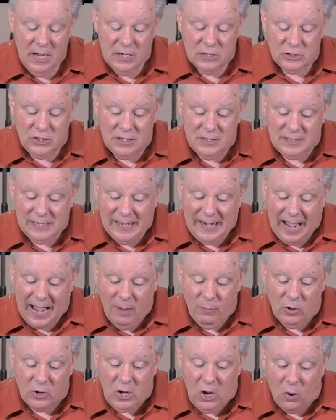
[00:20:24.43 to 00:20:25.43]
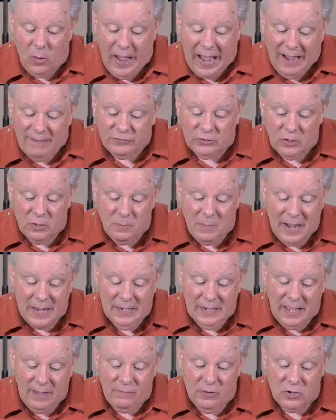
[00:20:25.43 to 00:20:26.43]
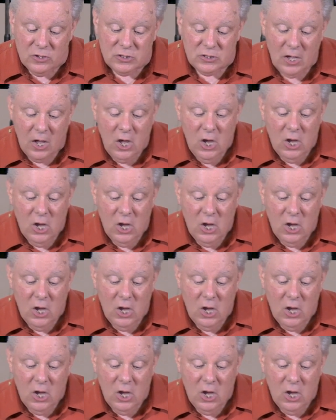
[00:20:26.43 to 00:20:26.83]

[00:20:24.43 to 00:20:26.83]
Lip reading: She said, I will go after my lovers